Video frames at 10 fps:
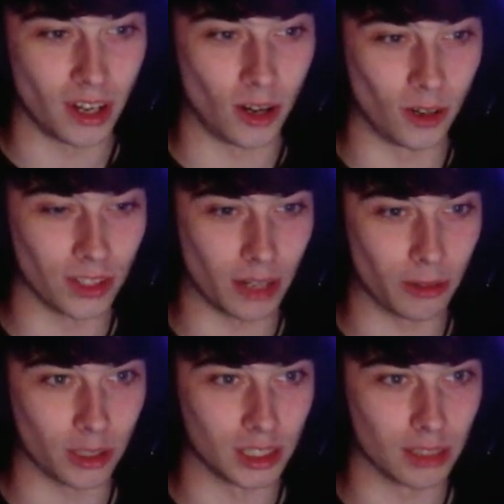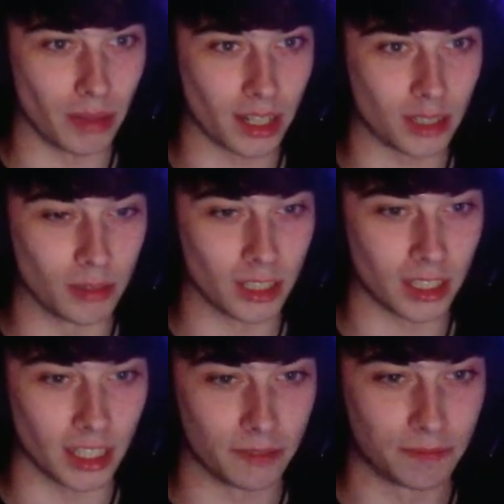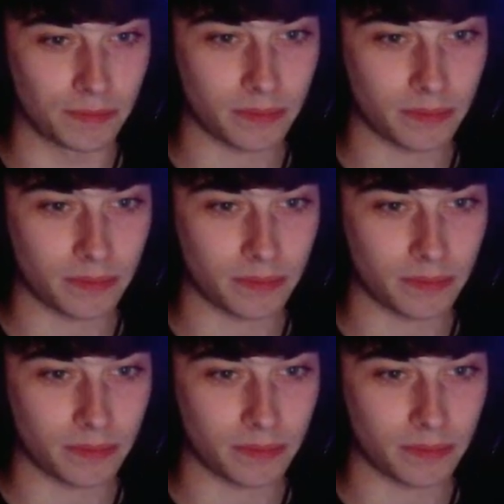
Oh, now we're going to black and white, okay.